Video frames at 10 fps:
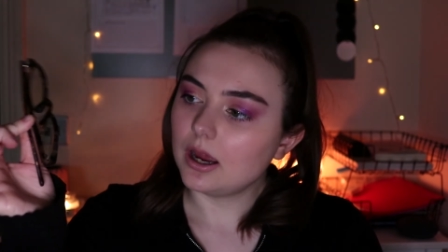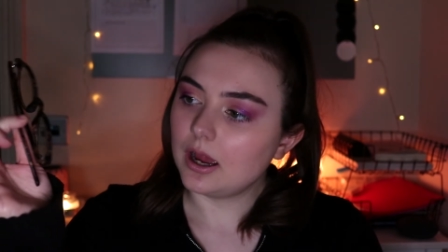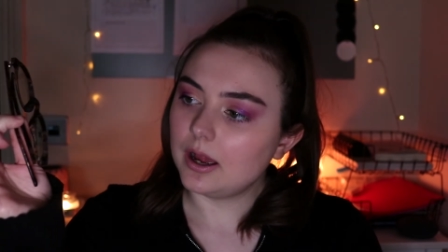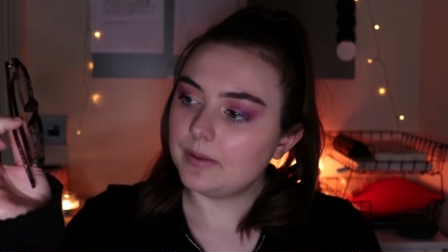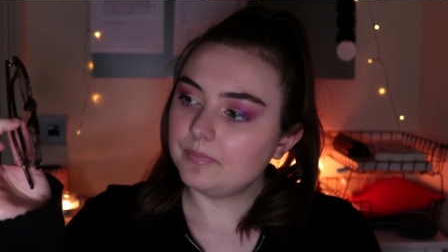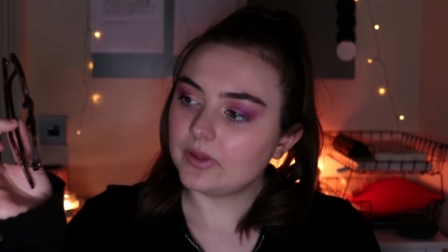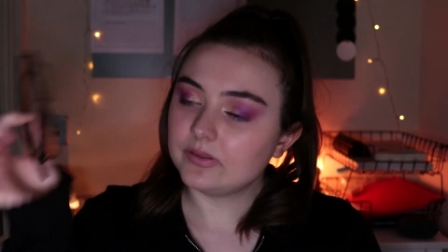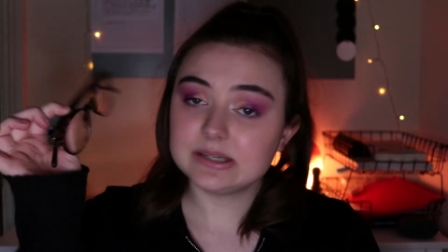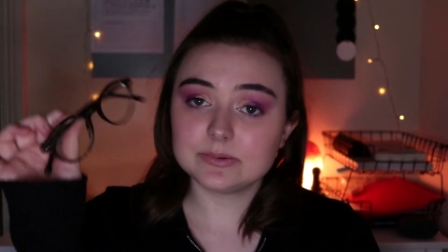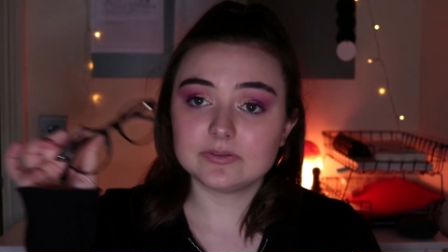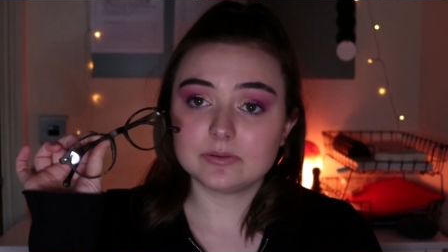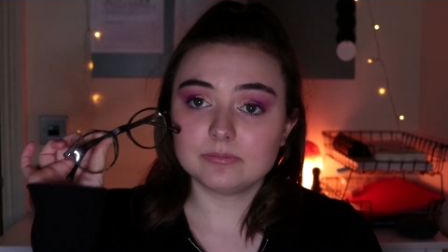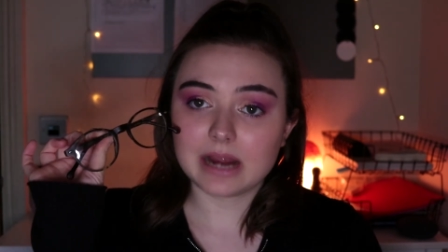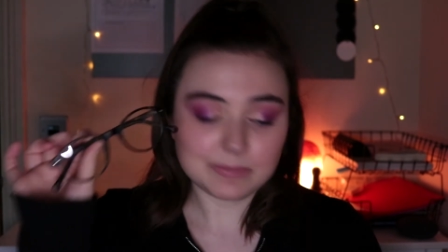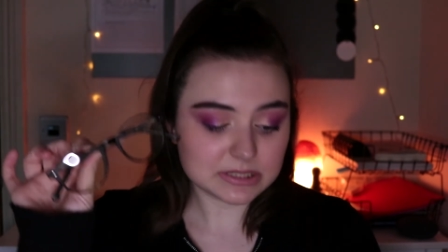And these were
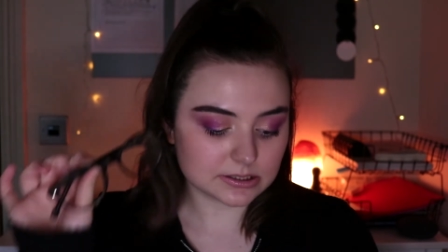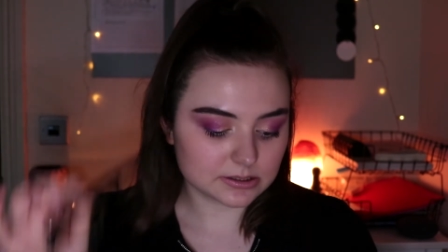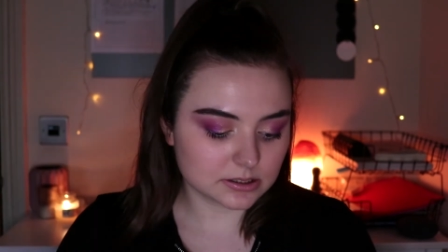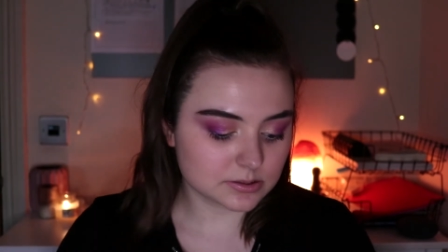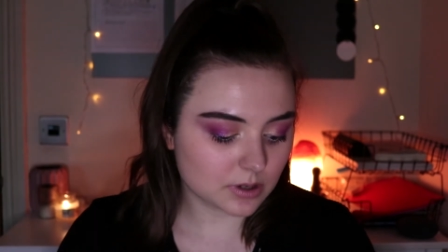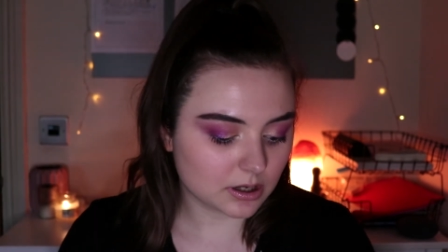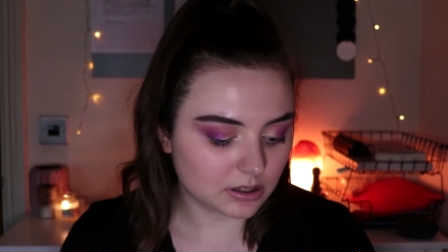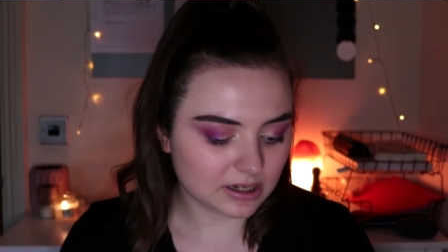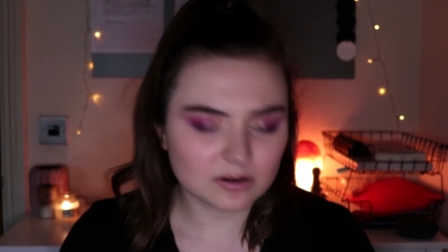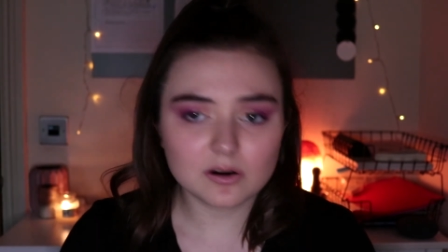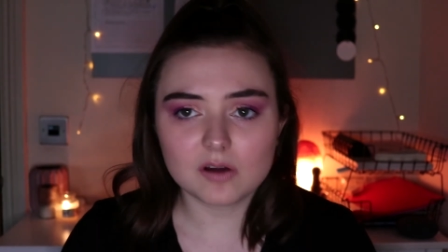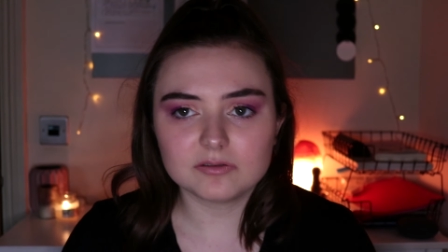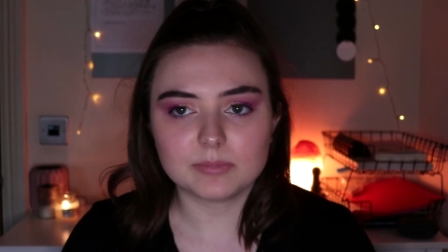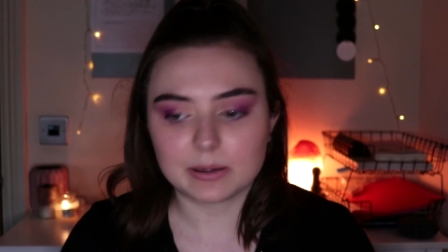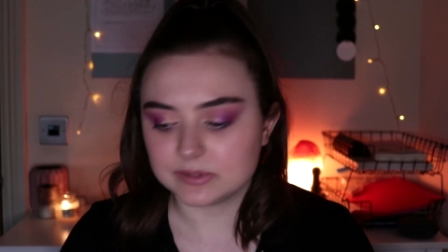from Amazon as well. I got a lot
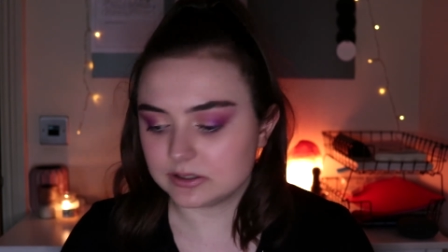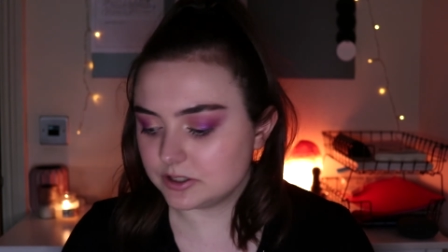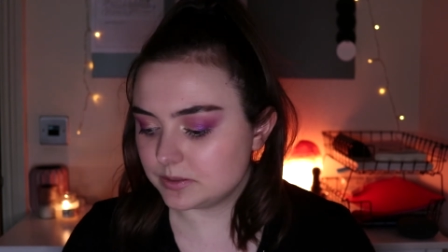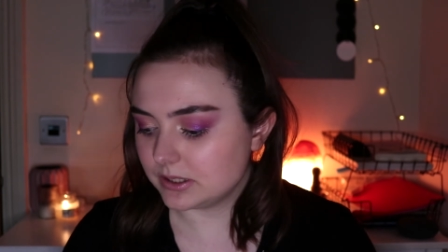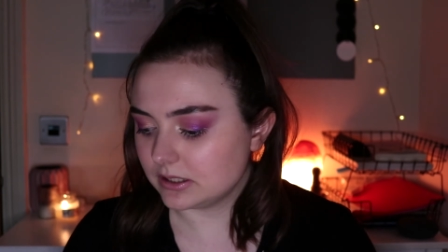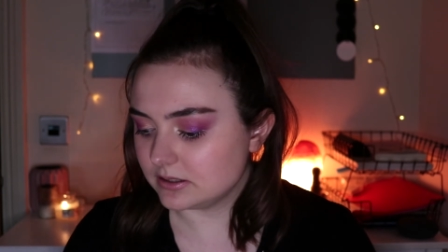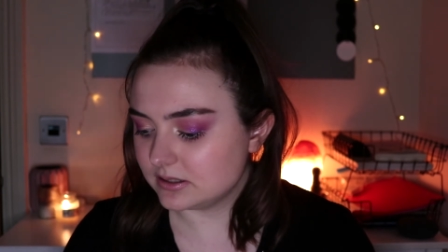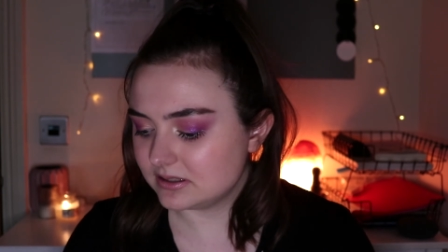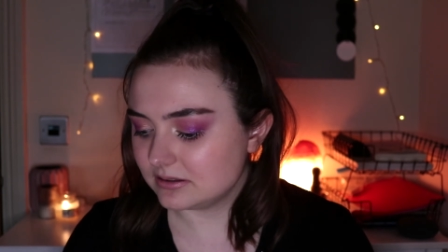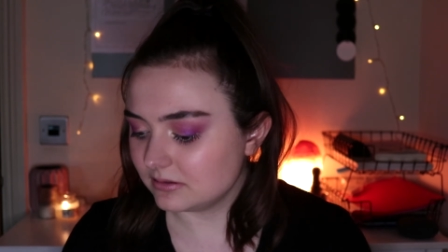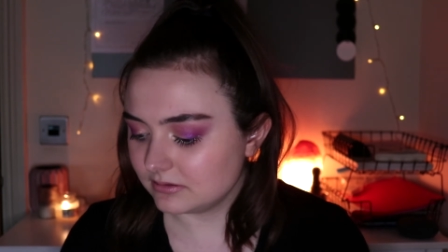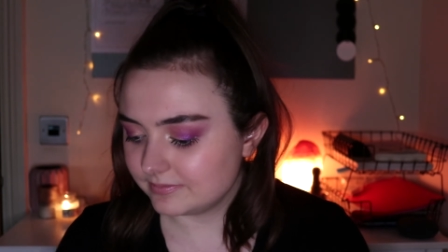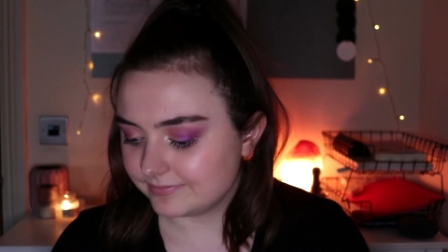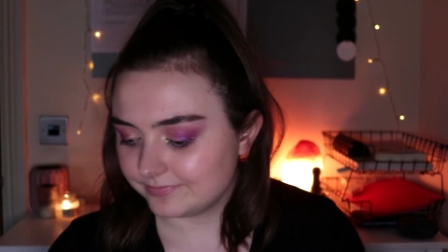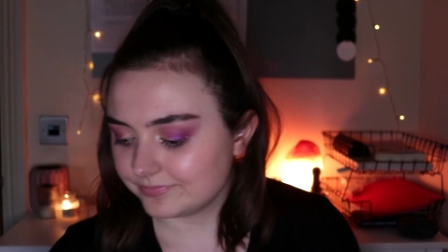from Amazon just because
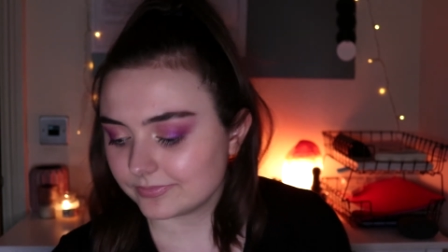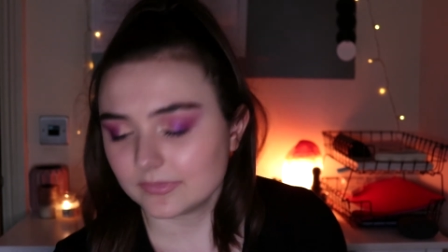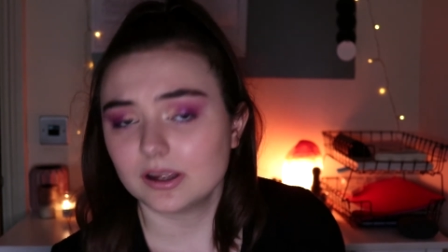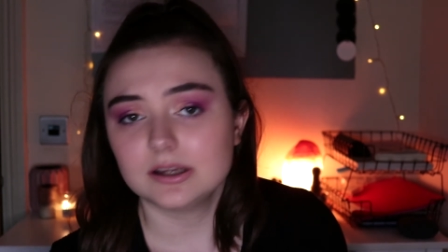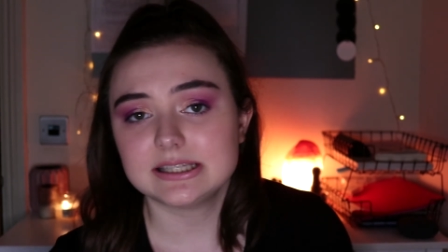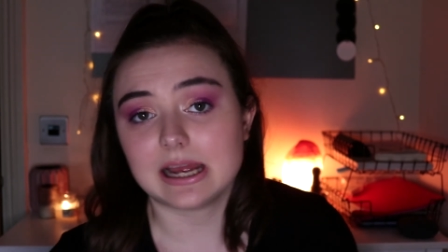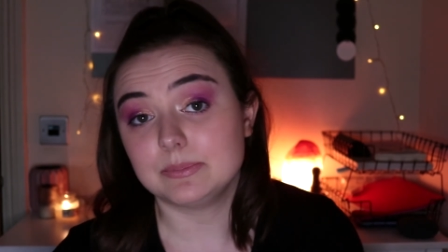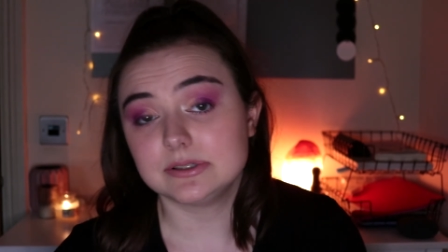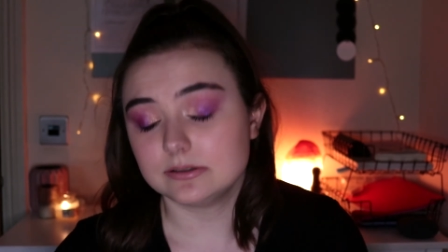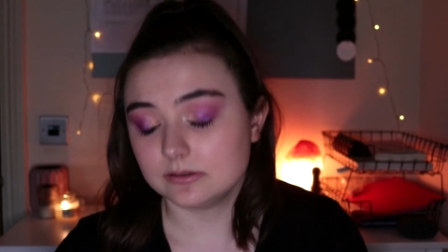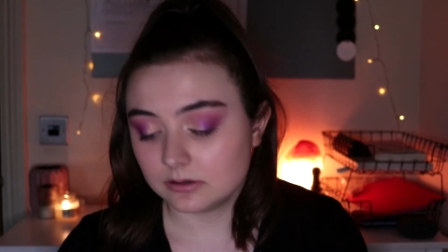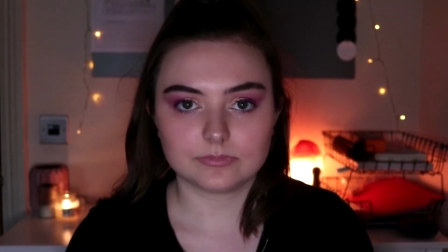it's Amazon.